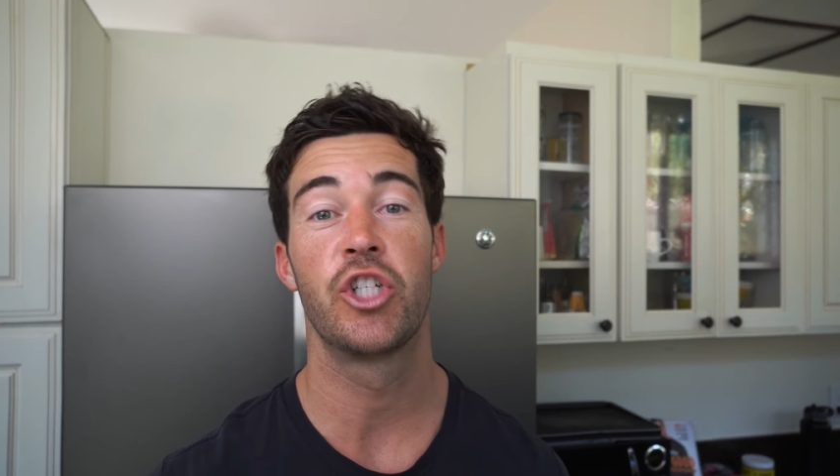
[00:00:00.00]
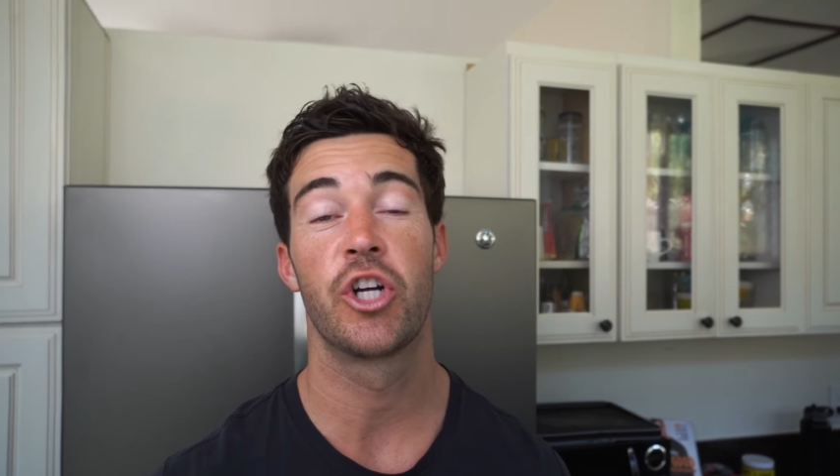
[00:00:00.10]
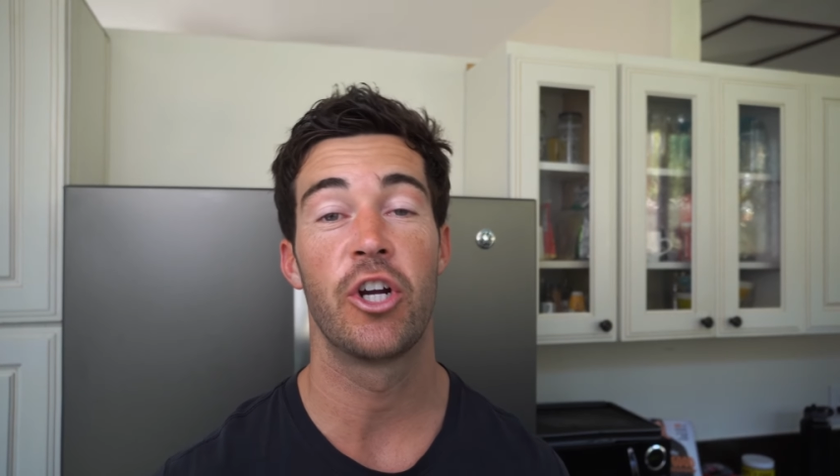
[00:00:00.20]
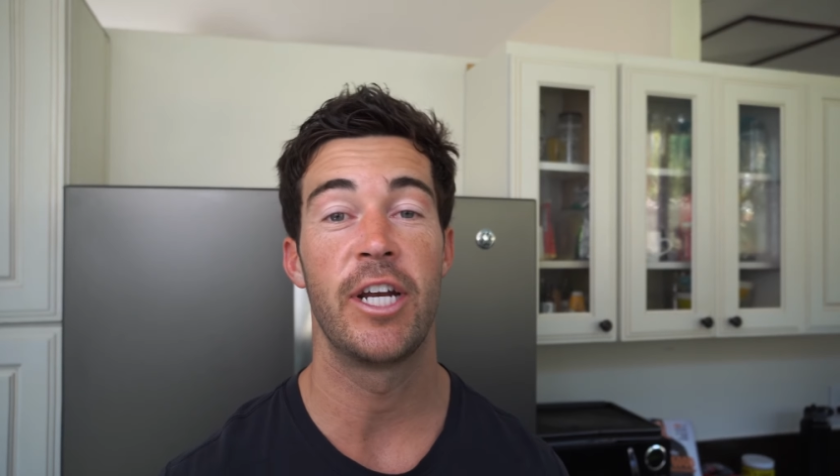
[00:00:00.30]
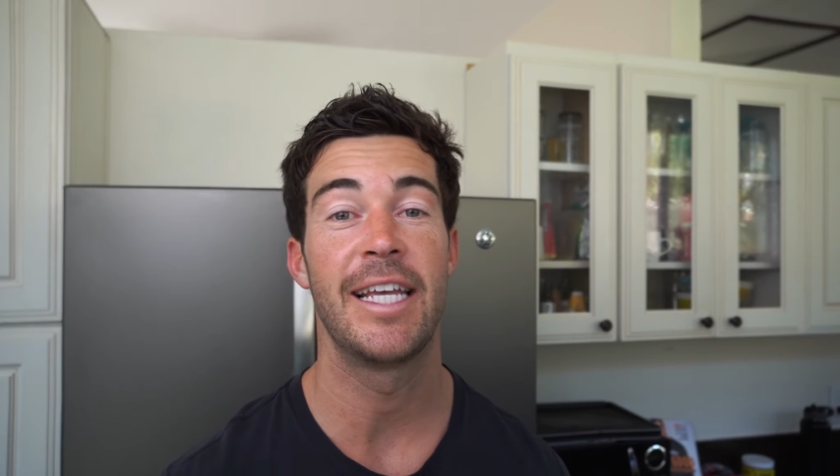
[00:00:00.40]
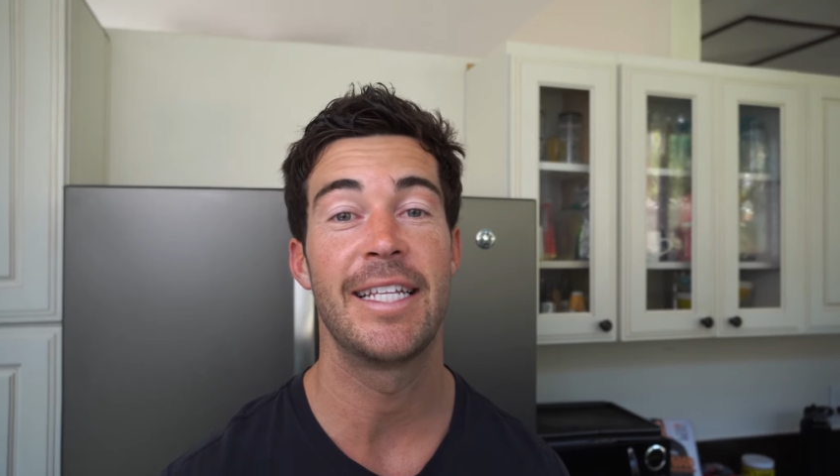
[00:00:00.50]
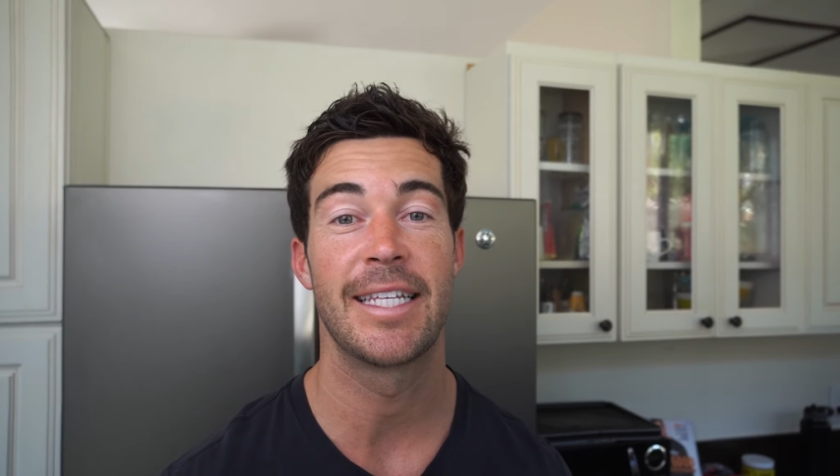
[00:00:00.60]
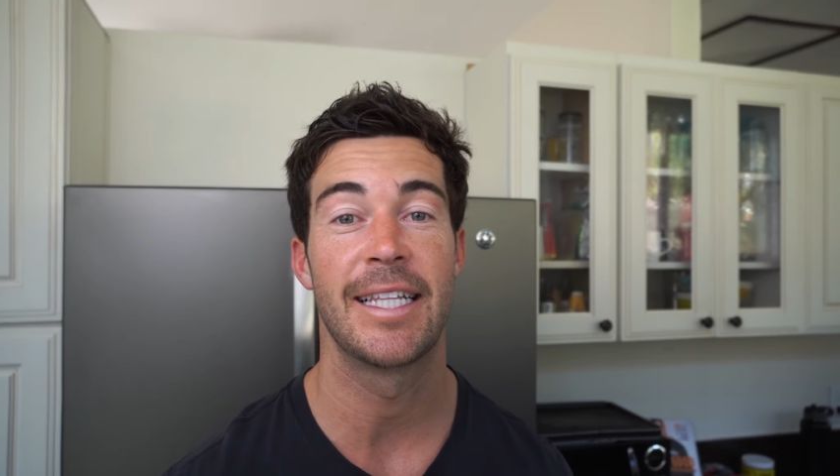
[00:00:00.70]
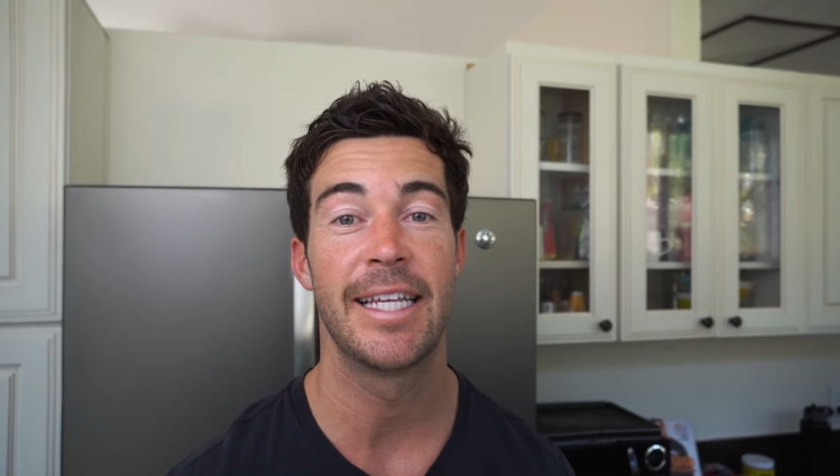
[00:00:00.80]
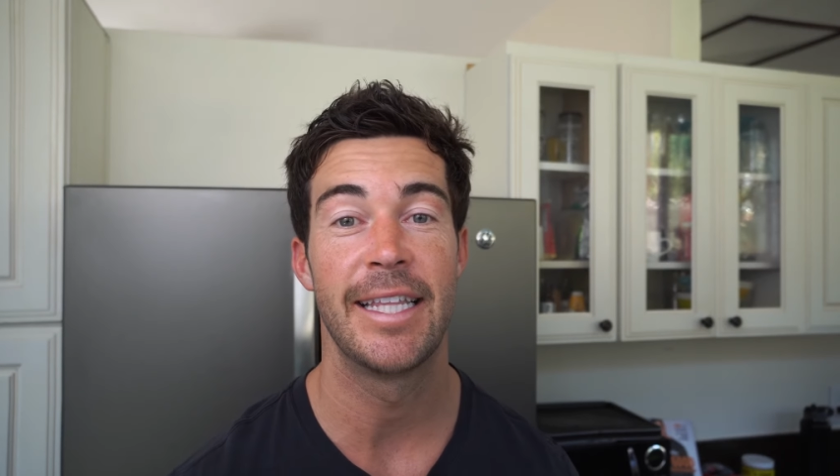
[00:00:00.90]
sugar and
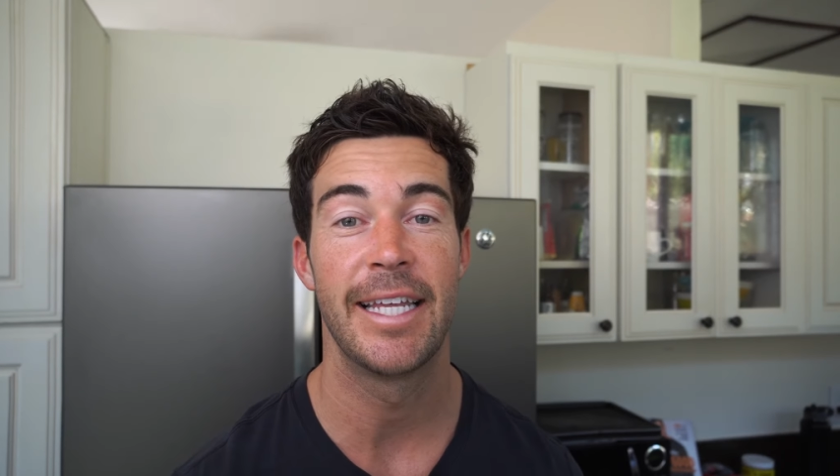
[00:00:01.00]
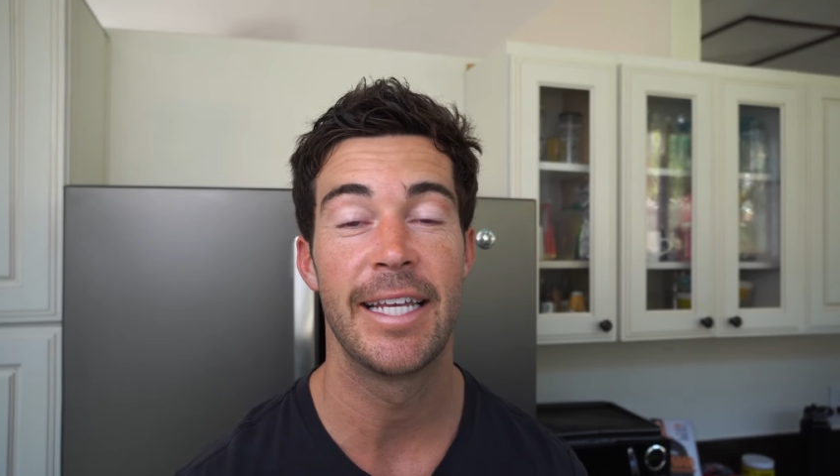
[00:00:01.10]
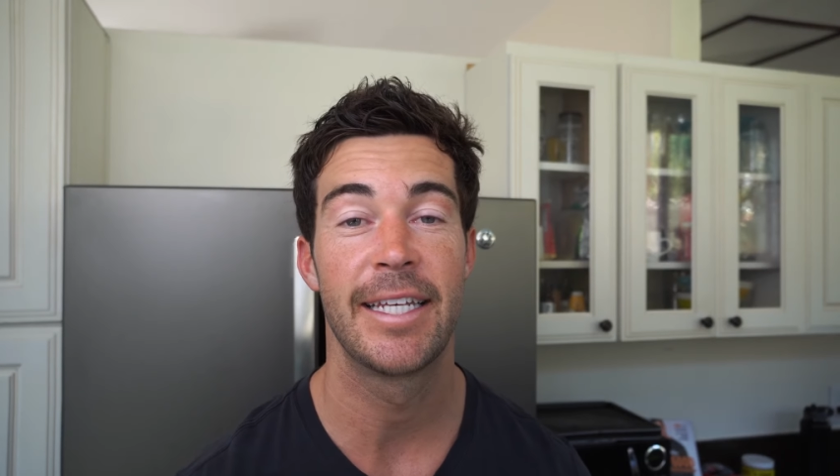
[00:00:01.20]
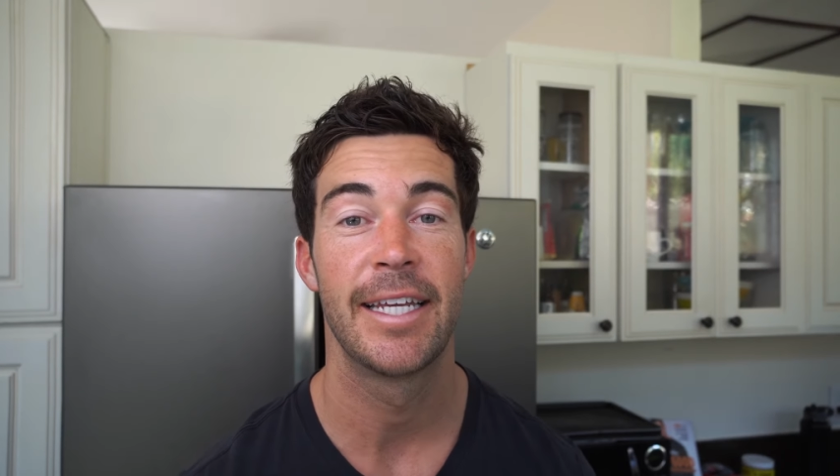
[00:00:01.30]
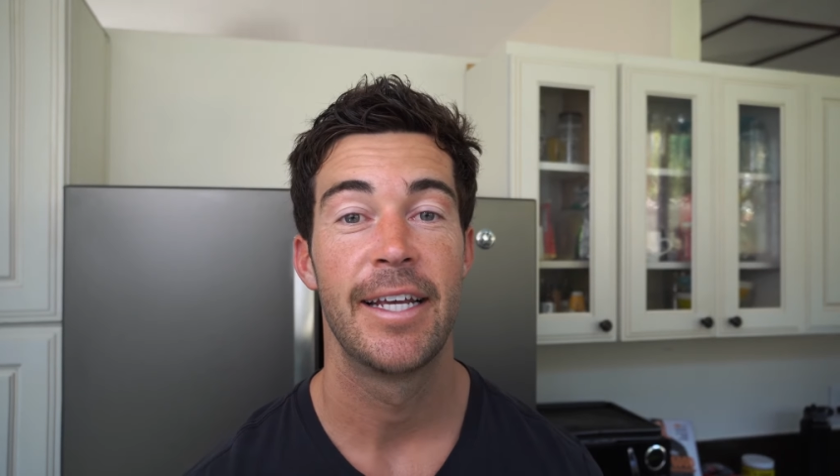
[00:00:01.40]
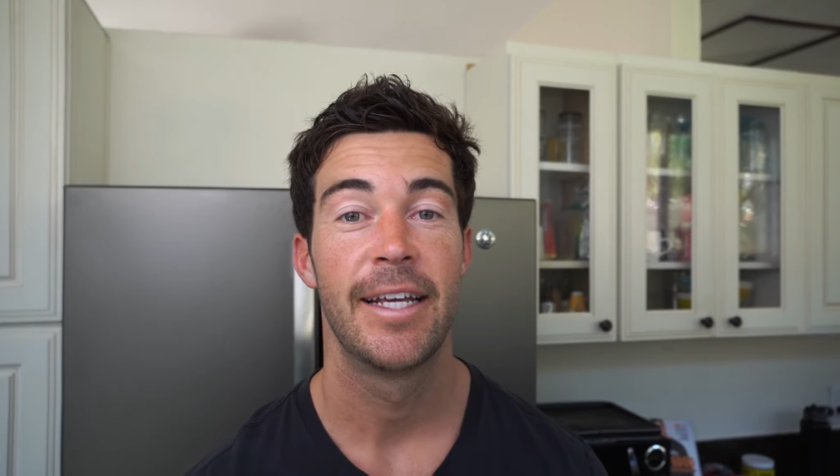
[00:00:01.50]
insulin that